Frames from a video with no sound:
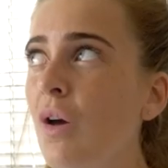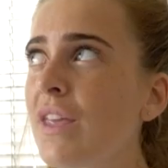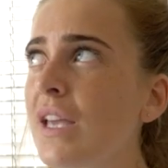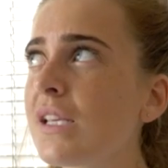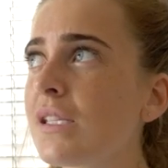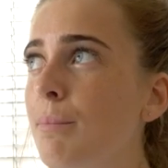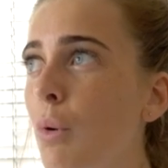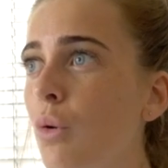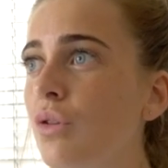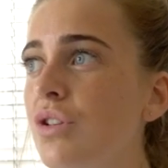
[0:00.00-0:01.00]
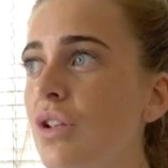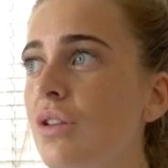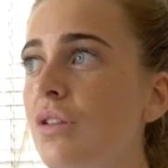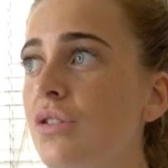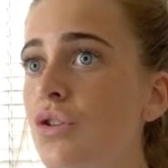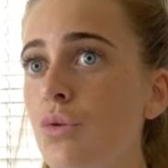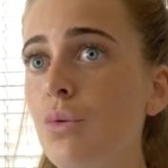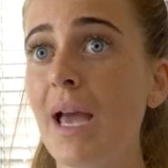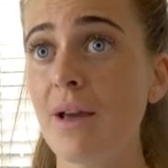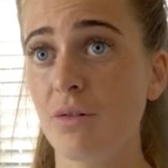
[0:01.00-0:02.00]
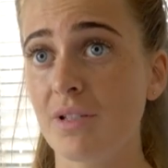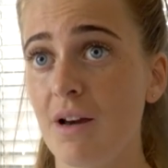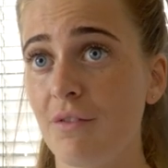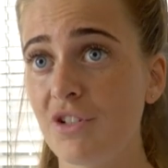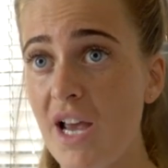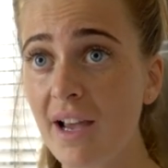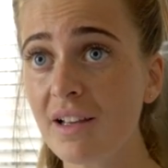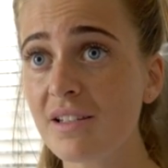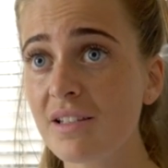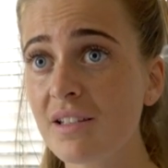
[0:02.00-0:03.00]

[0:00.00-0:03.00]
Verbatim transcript: I think it's important to get yourself checked,